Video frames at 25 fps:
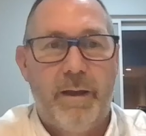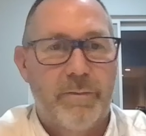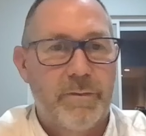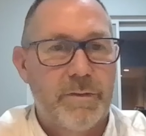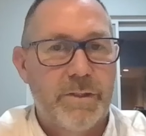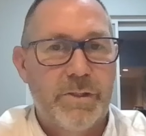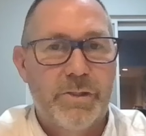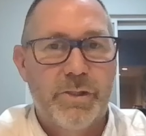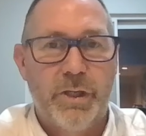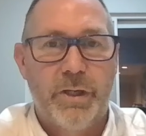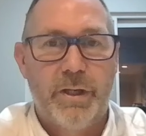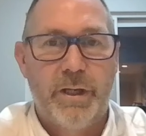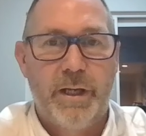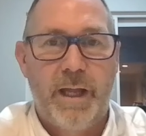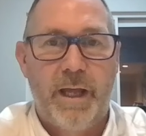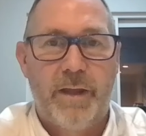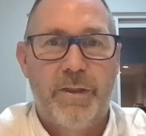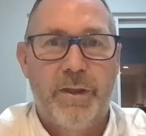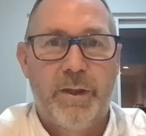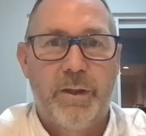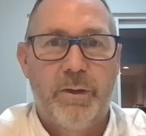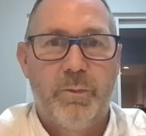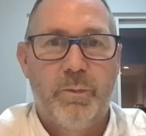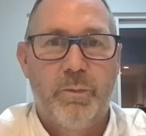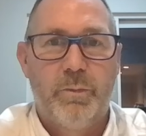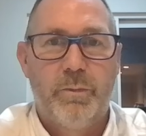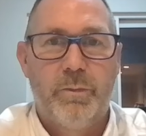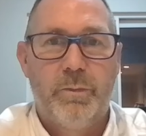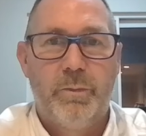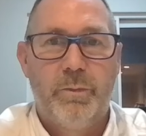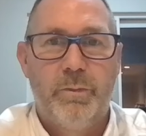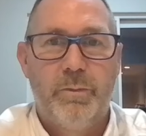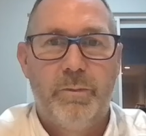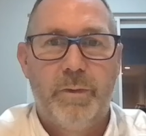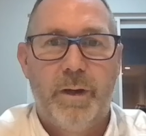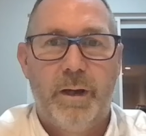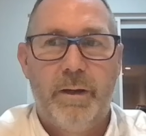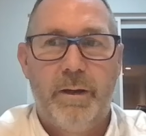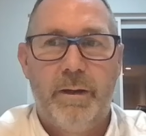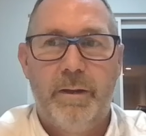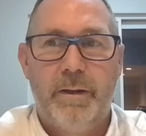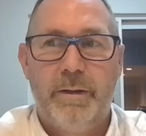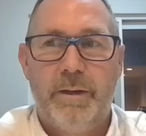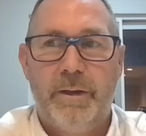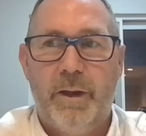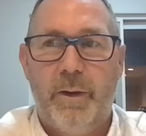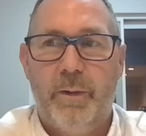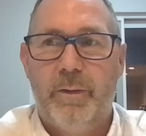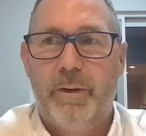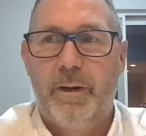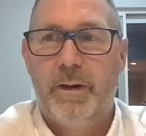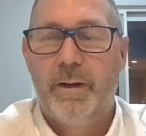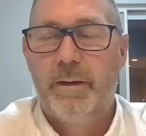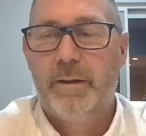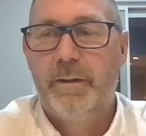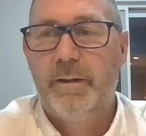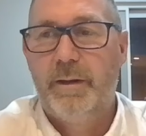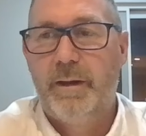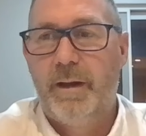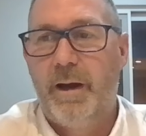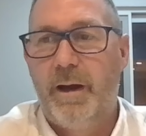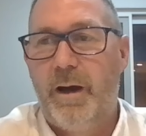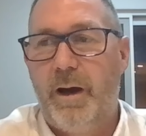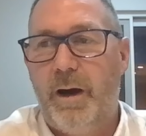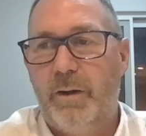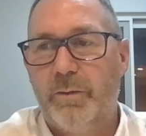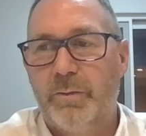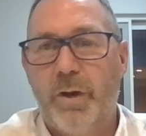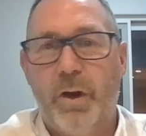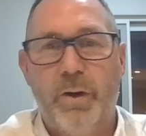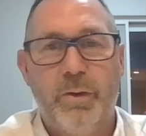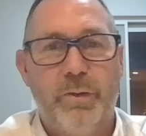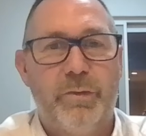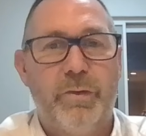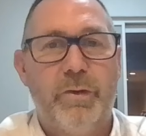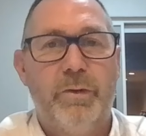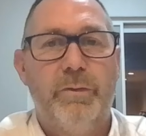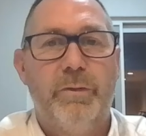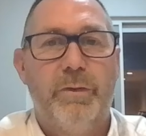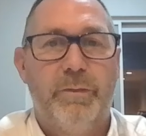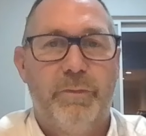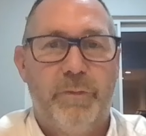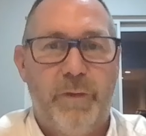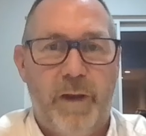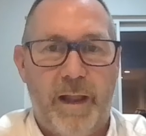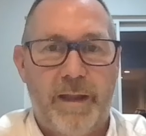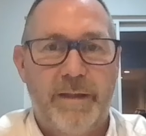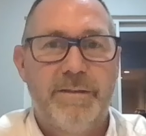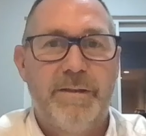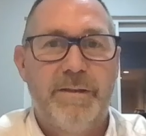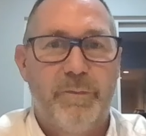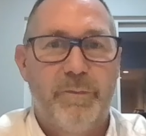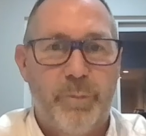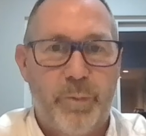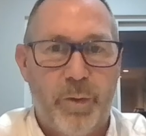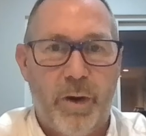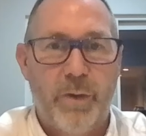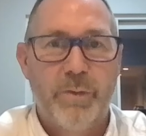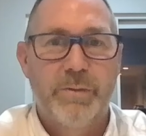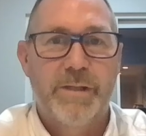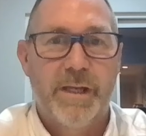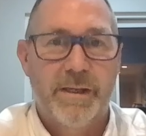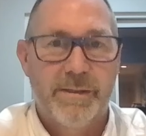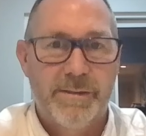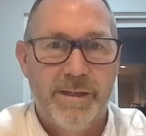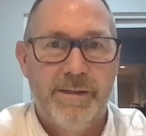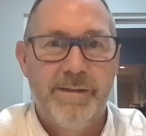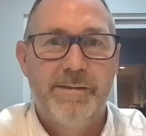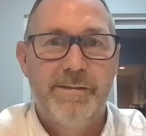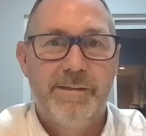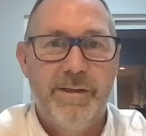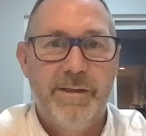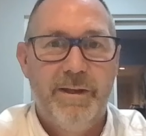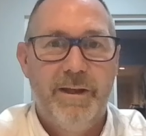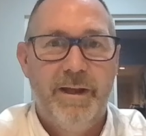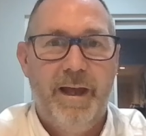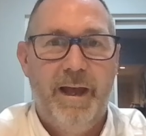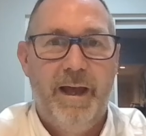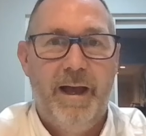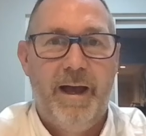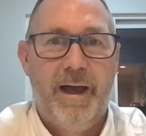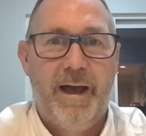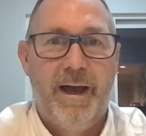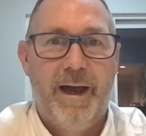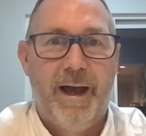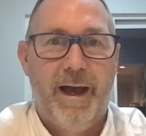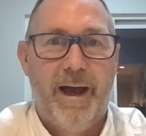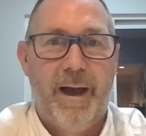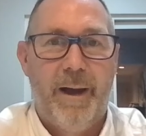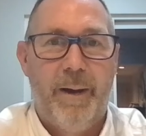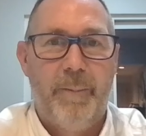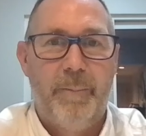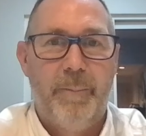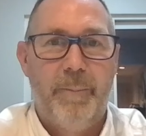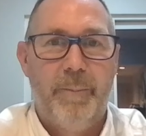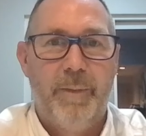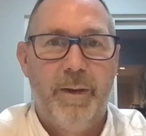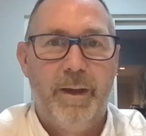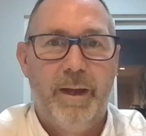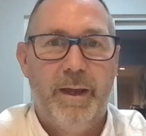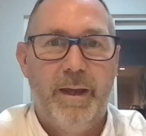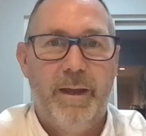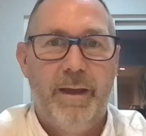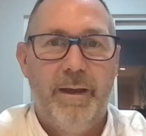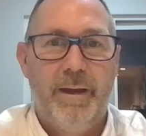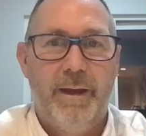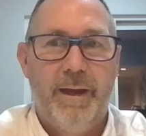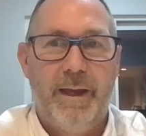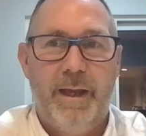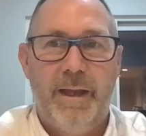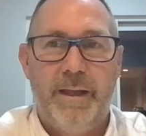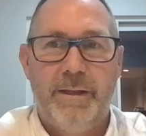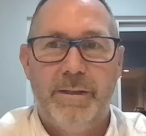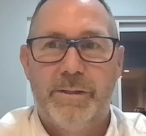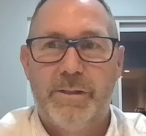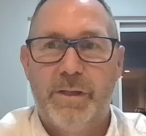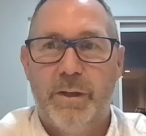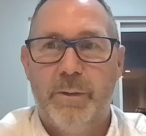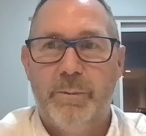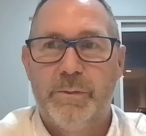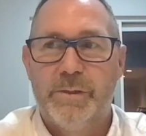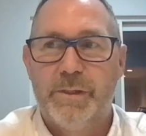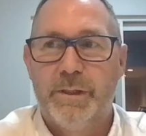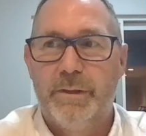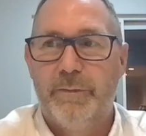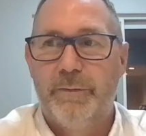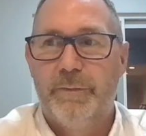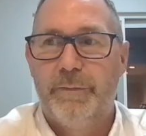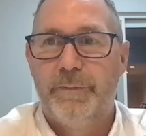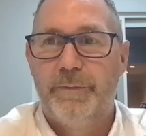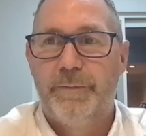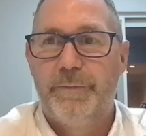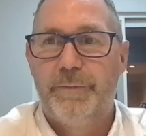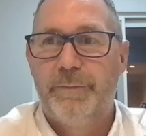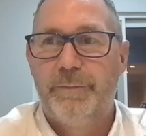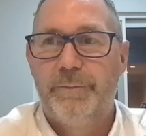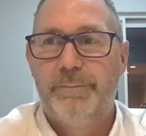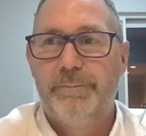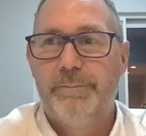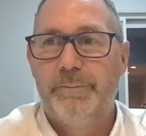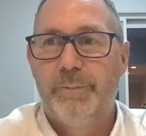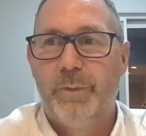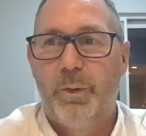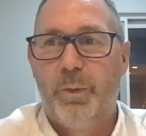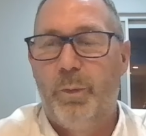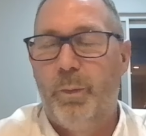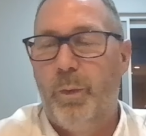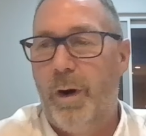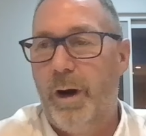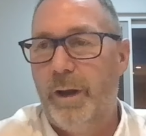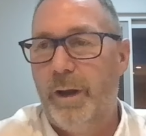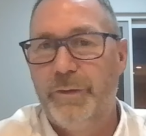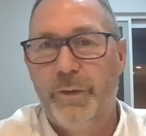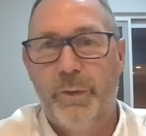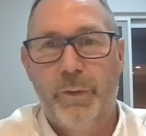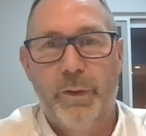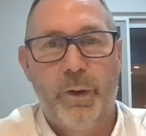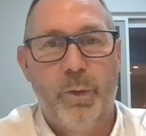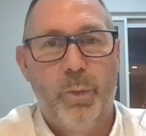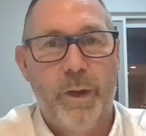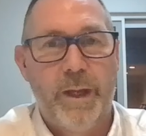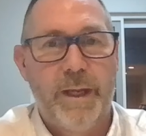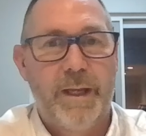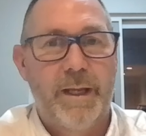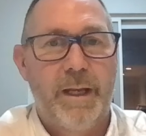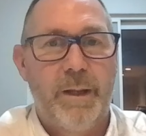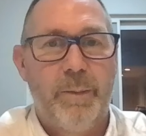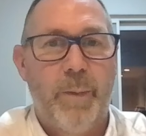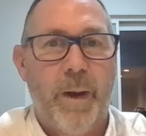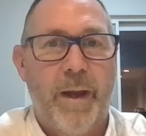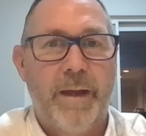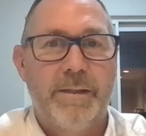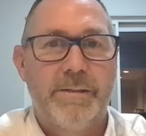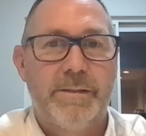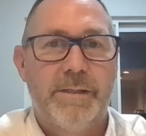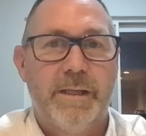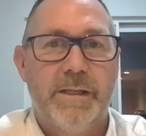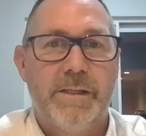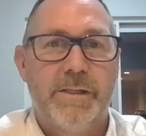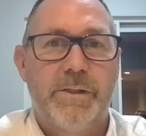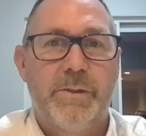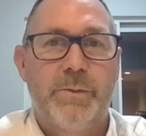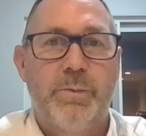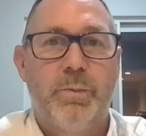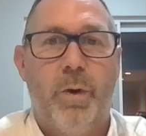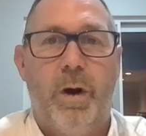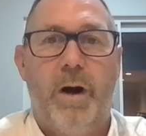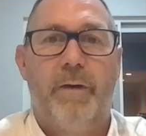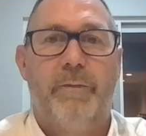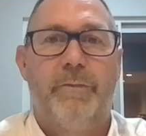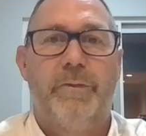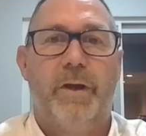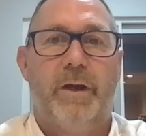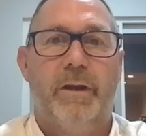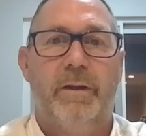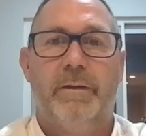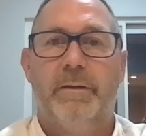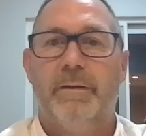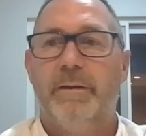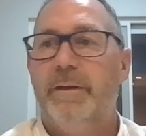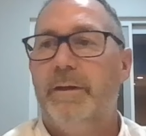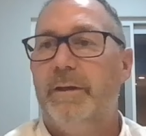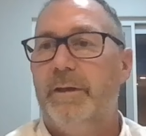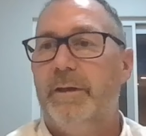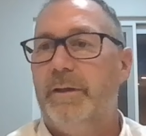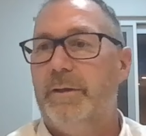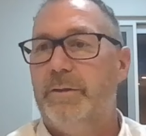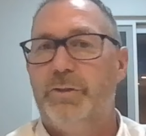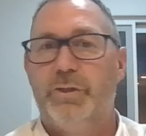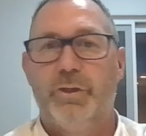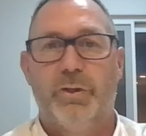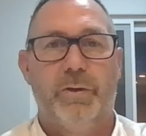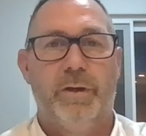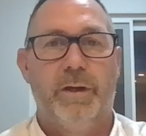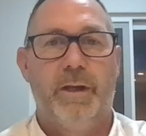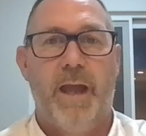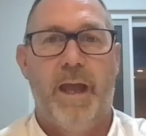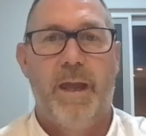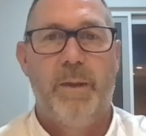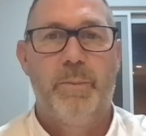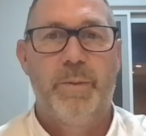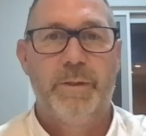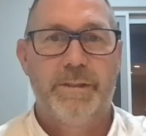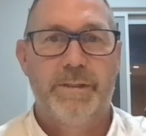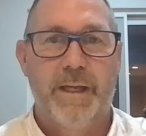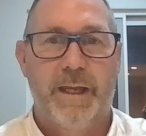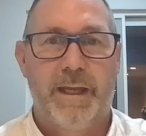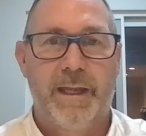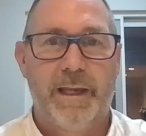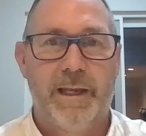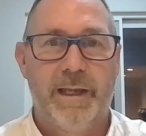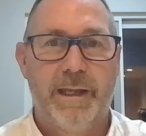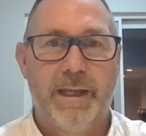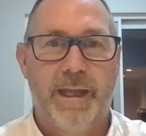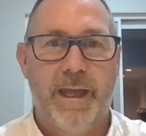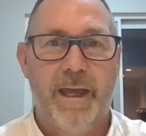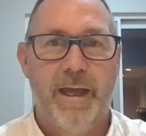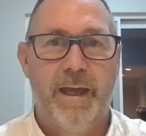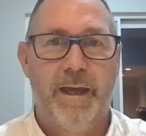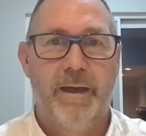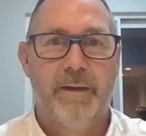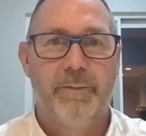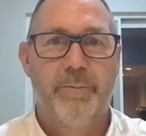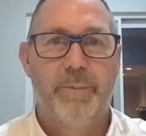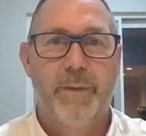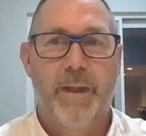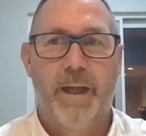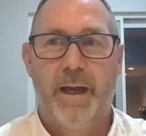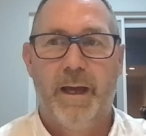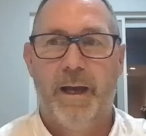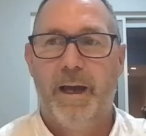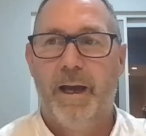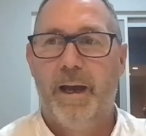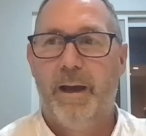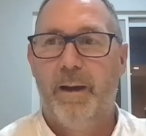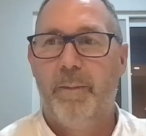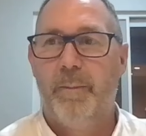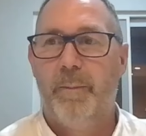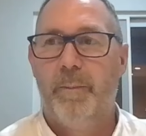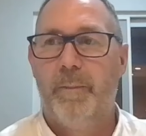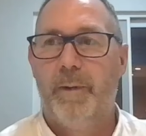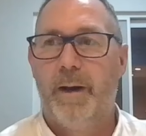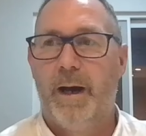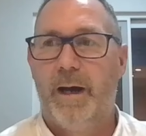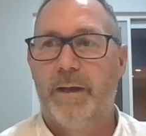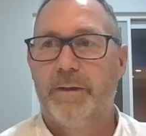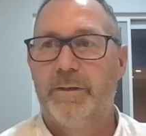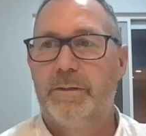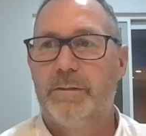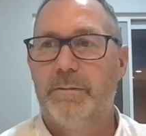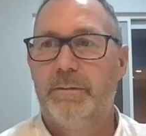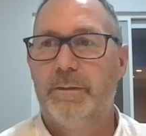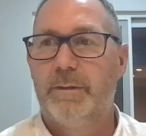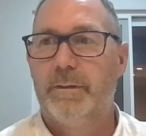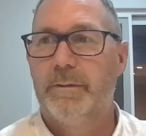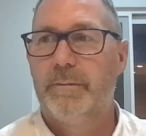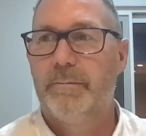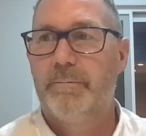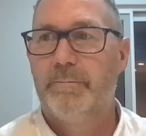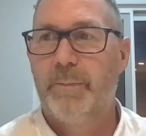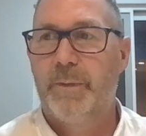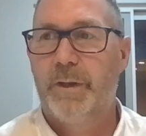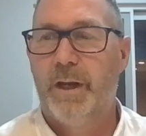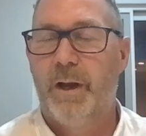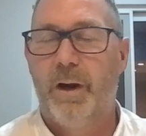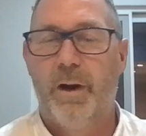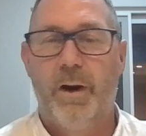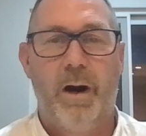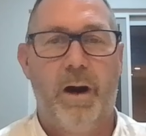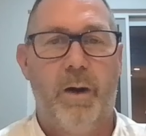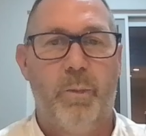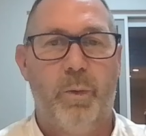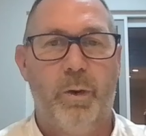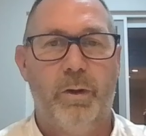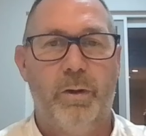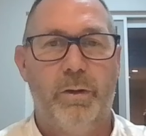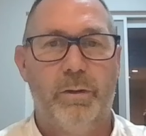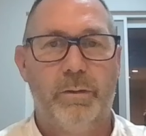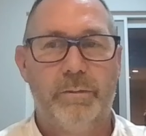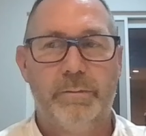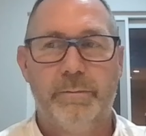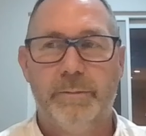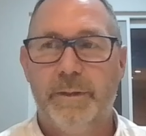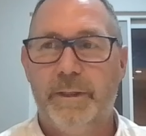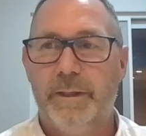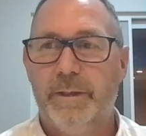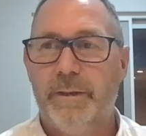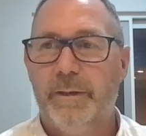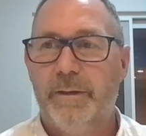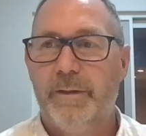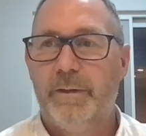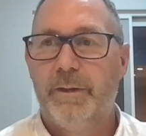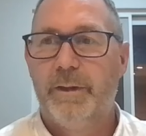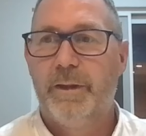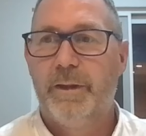but yeah, certainly I think, you know, I'll go through reflective processes. Um, in terms of what I do on a weekly basis, what I've done during a particular year, um, I, you know, I will